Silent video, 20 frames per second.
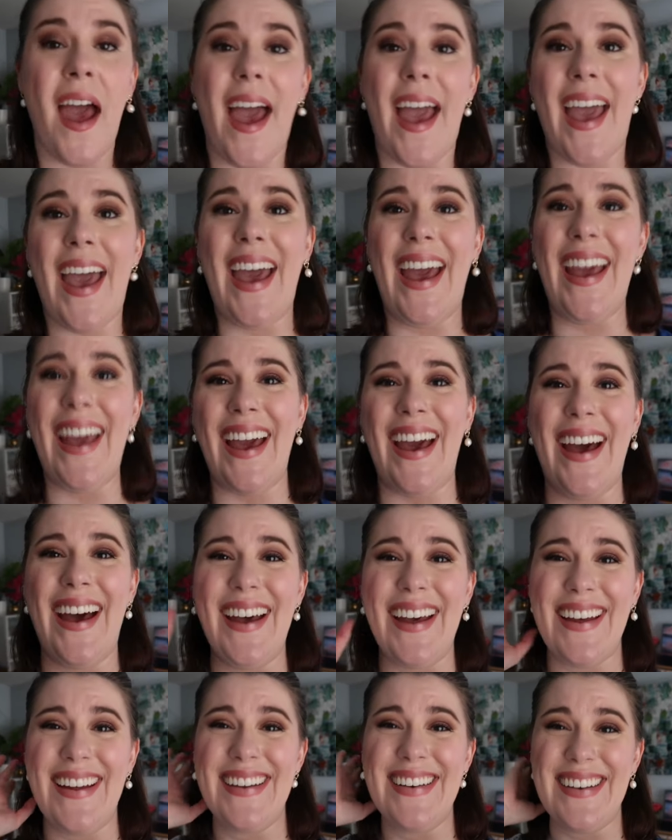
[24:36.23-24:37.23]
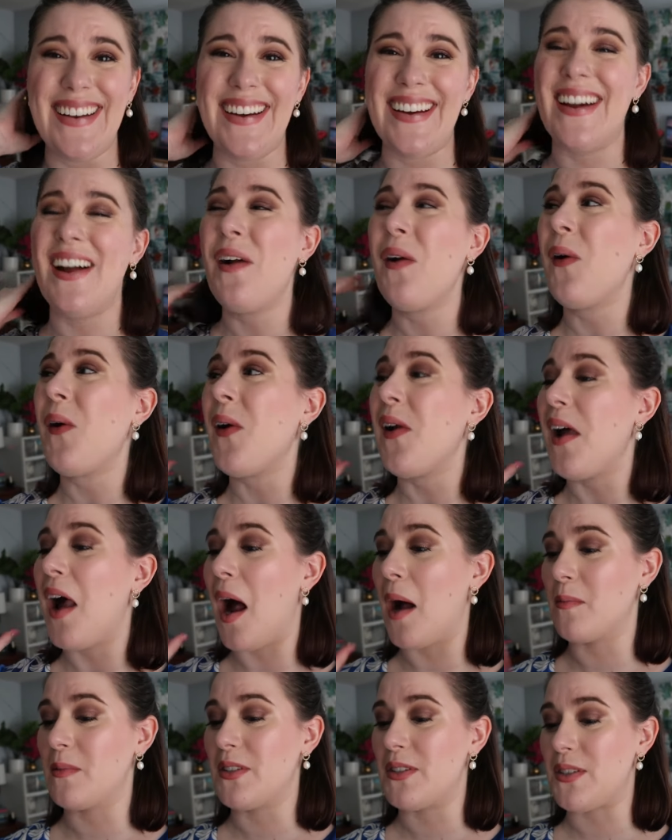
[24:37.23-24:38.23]
And
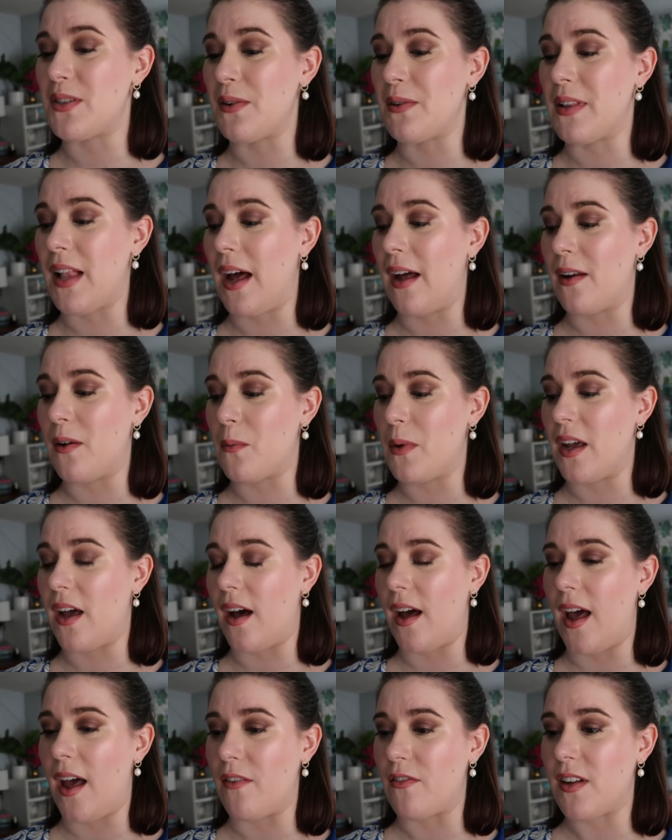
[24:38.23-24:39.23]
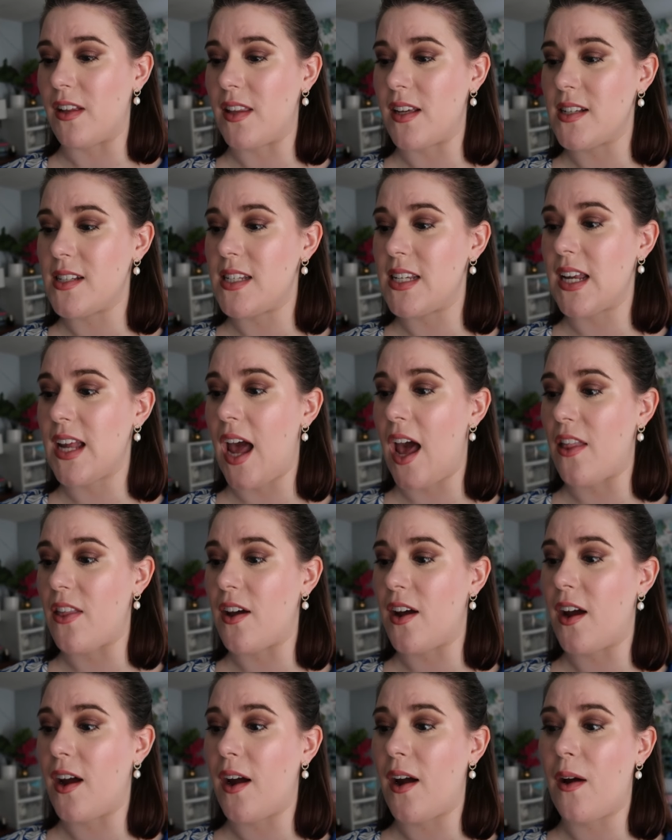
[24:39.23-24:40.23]
I'm just so glad we got everything
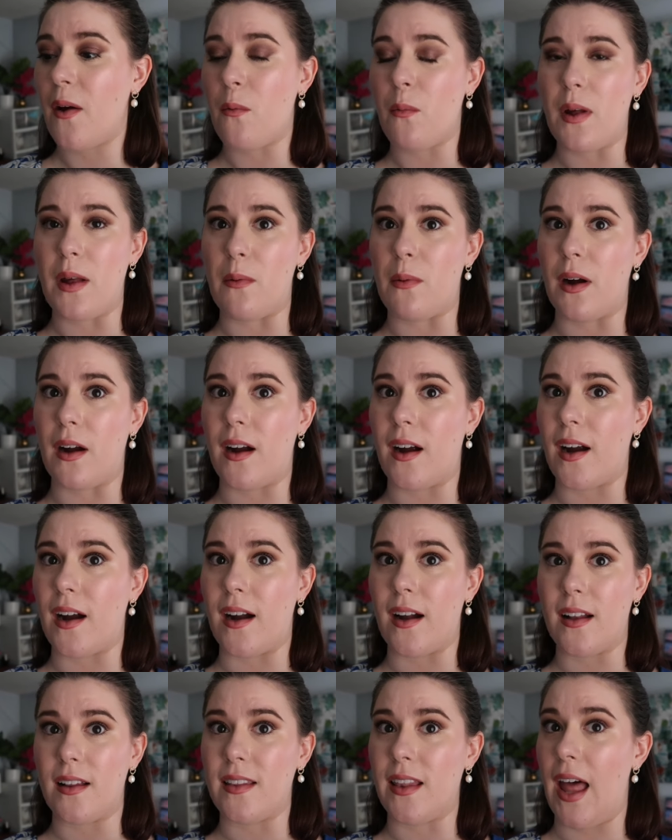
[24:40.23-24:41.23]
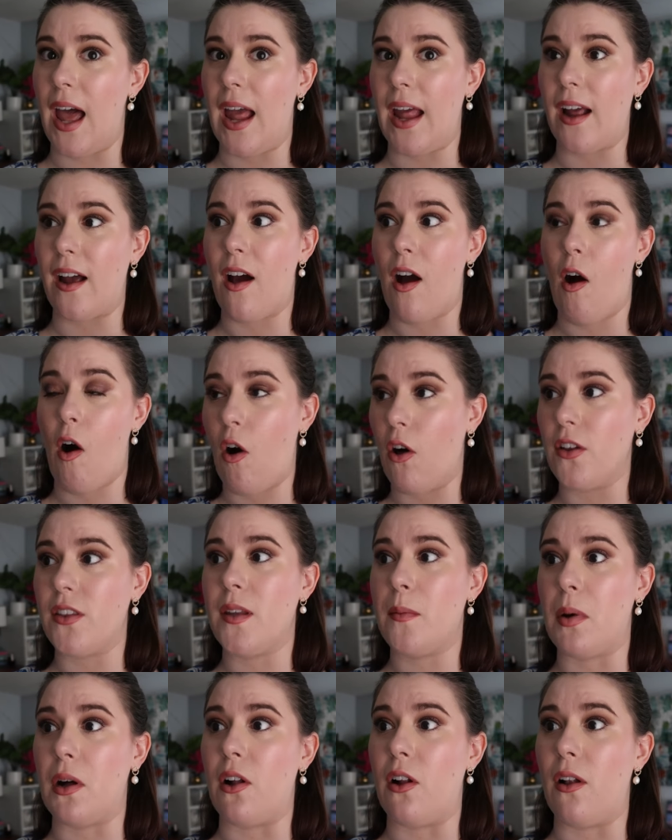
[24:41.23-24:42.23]
together. We were like
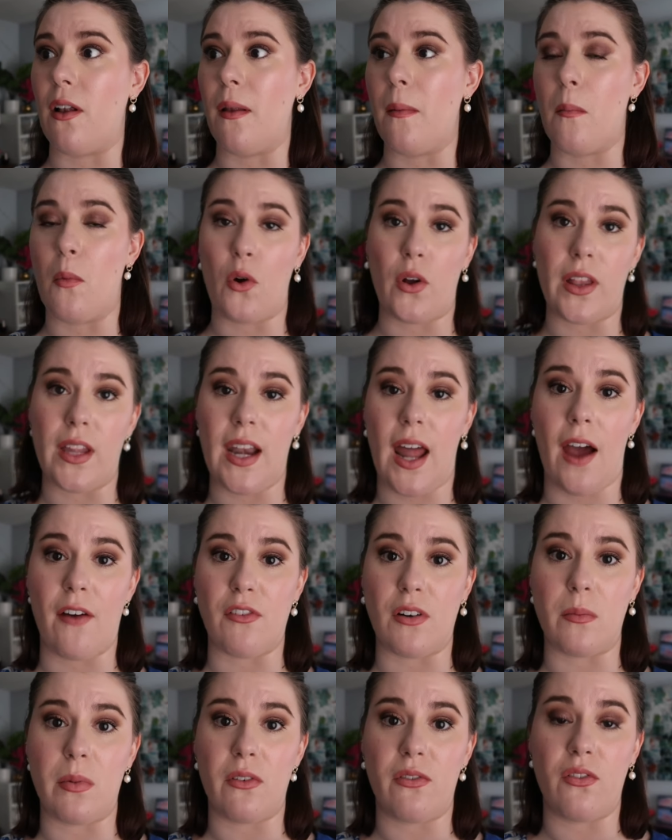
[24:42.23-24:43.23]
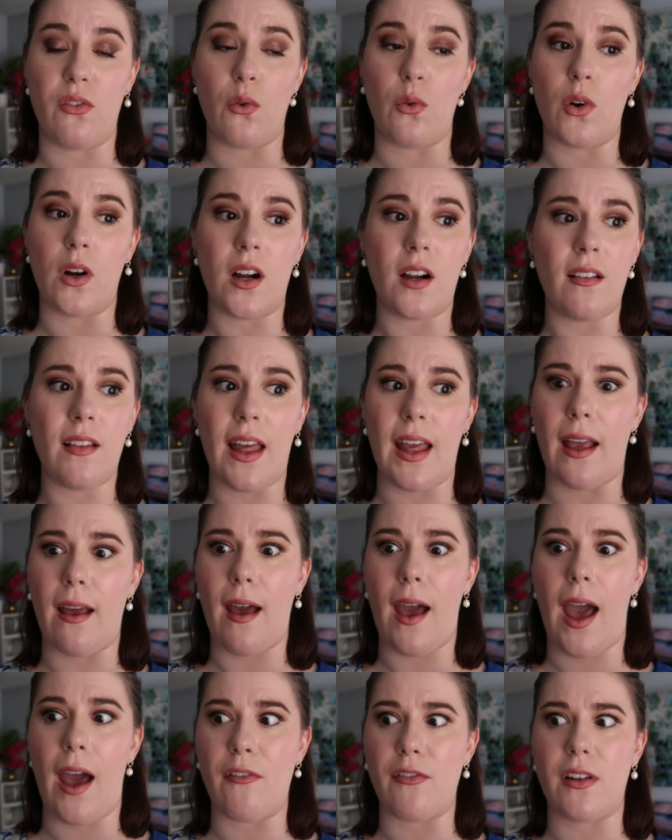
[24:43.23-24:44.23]
on the ball more than ever before.
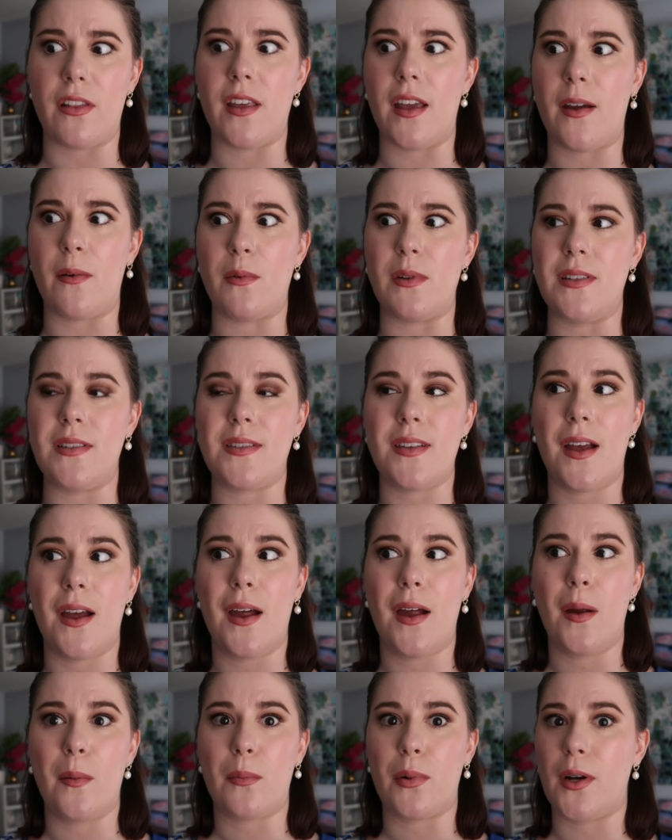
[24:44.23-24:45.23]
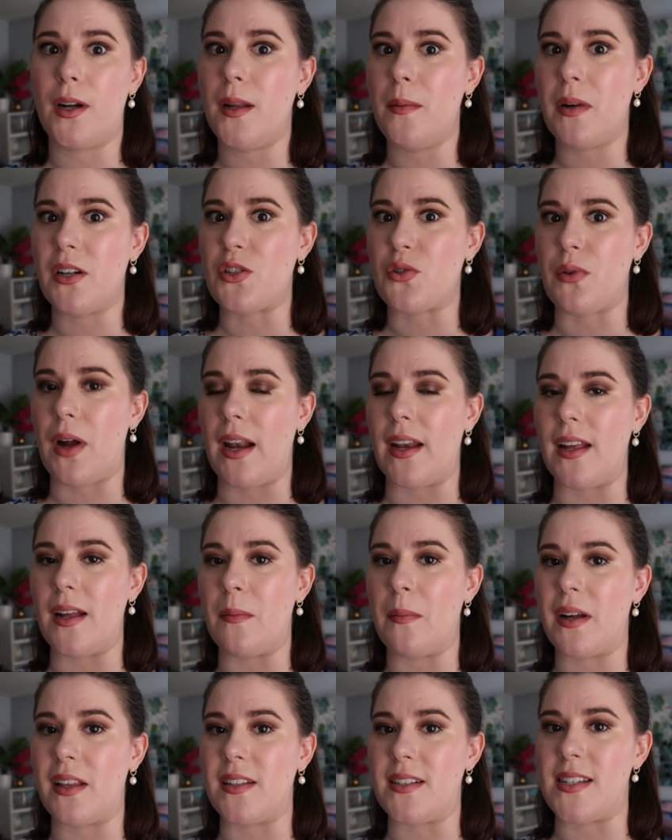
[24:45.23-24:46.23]
Like everything was pretty much
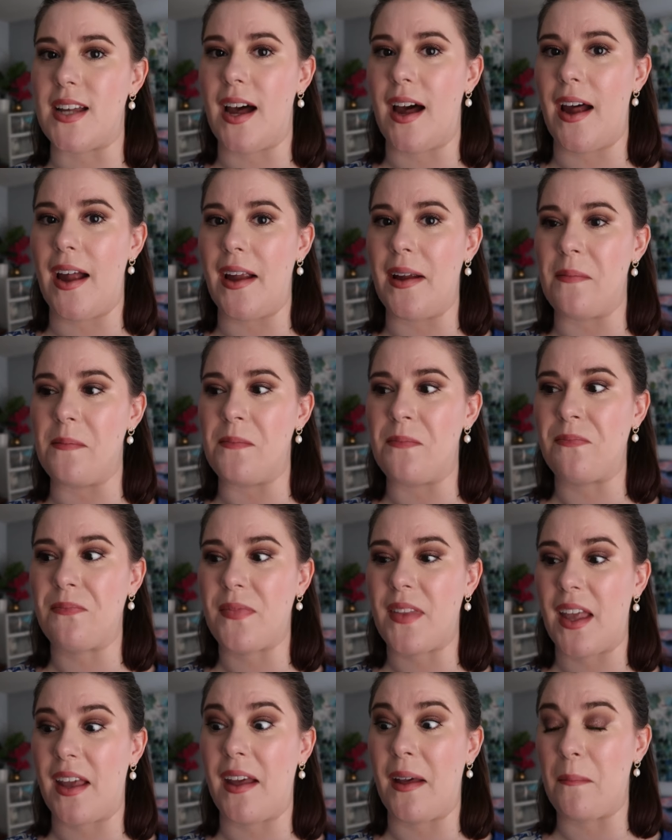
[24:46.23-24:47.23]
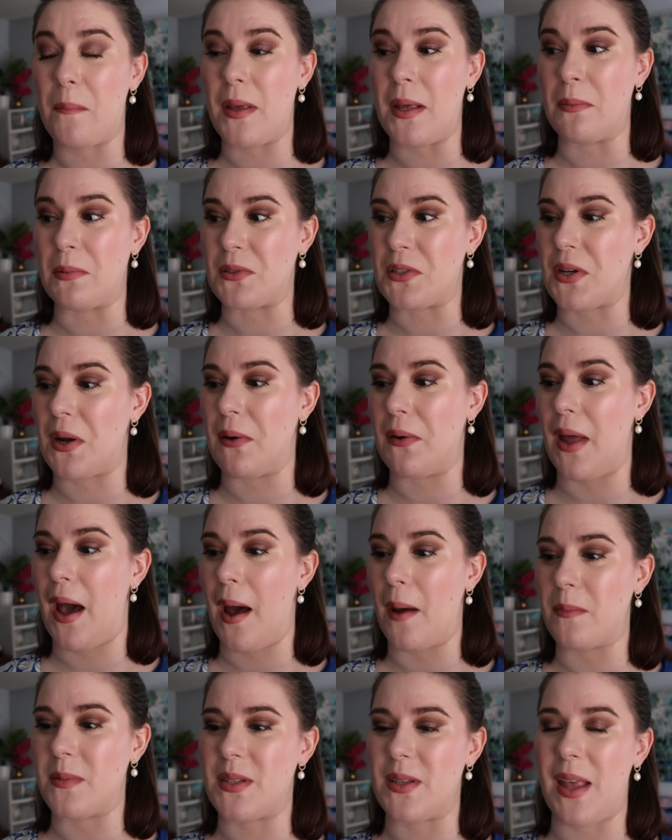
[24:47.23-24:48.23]
ready by the time people showed
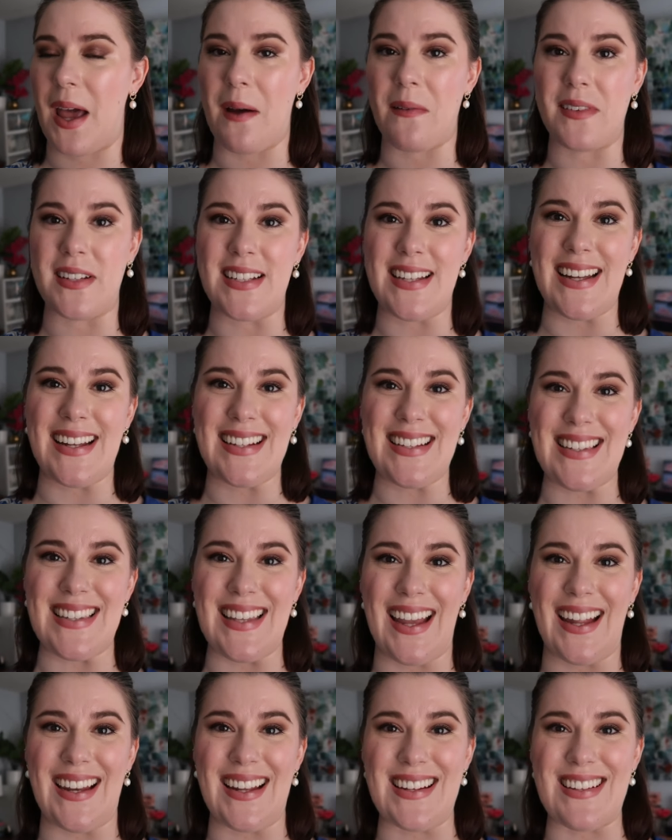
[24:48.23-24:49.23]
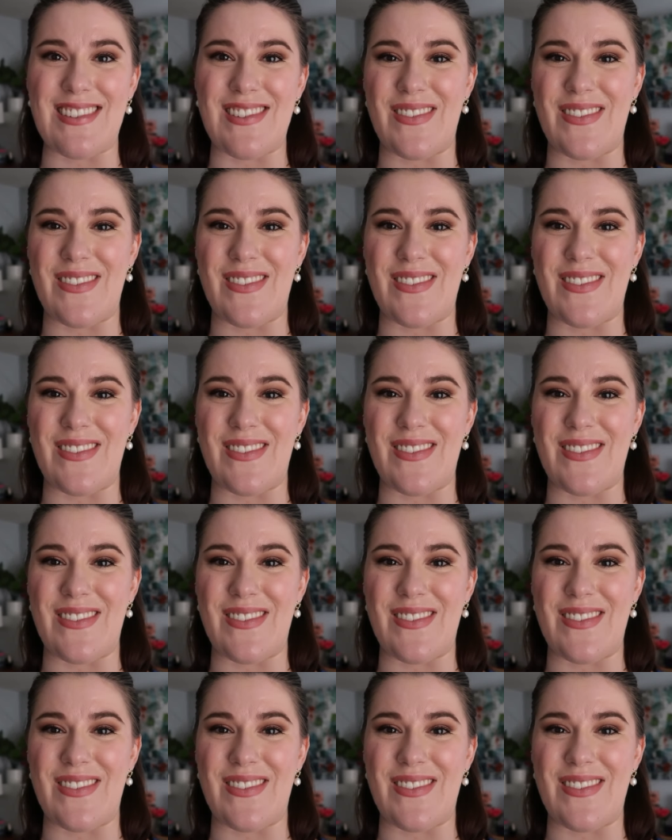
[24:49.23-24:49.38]
up, so that was exciting.